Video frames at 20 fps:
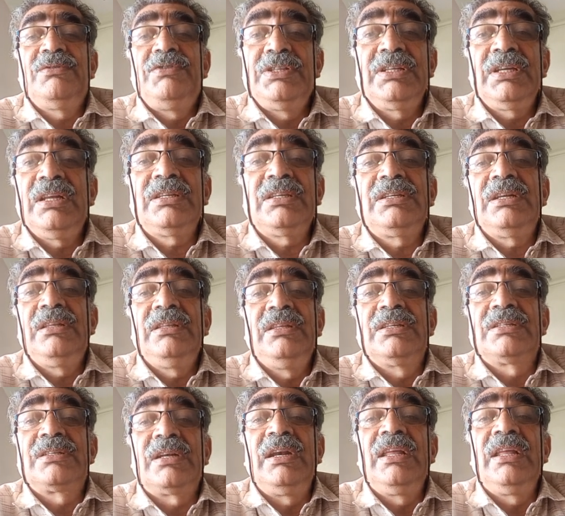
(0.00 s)
physical strength
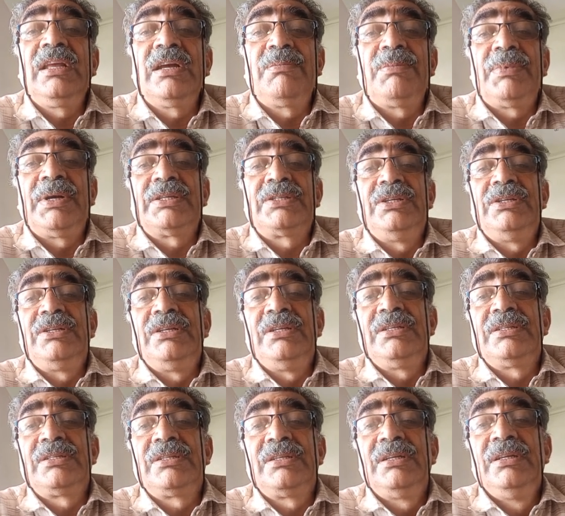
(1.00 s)
is running
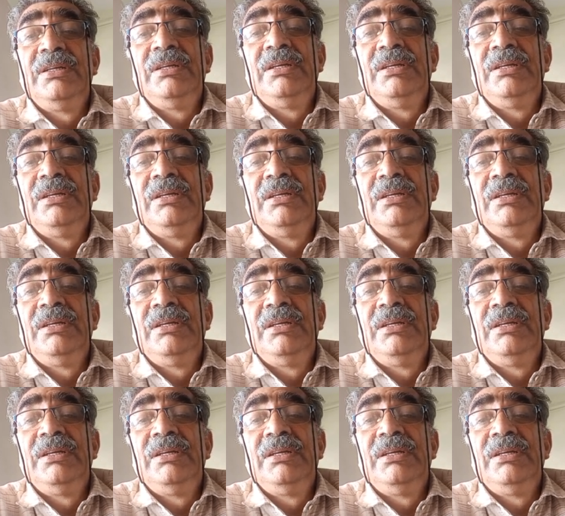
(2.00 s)
capacities,